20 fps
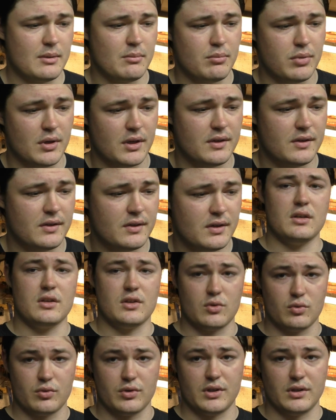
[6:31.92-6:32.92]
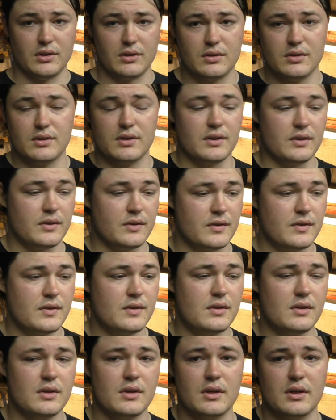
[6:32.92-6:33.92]
but uni
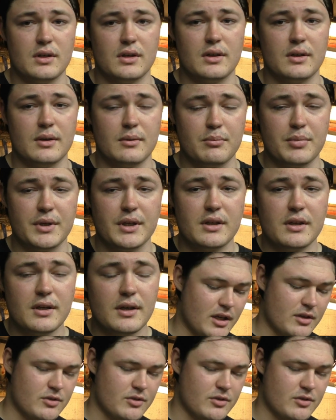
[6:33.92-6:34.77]
is big.